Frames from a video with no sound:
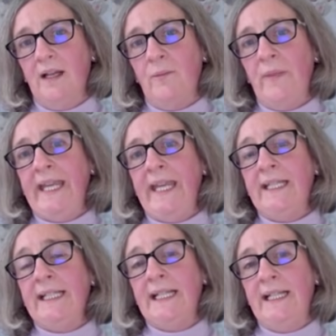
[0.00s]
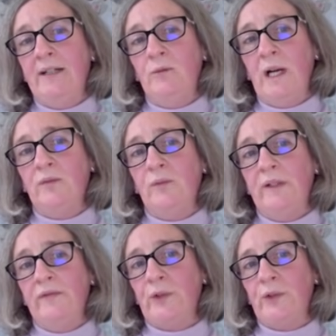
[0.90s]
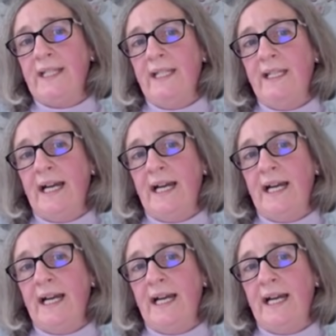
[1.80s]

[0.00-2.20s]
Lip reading: making it clear what we foresee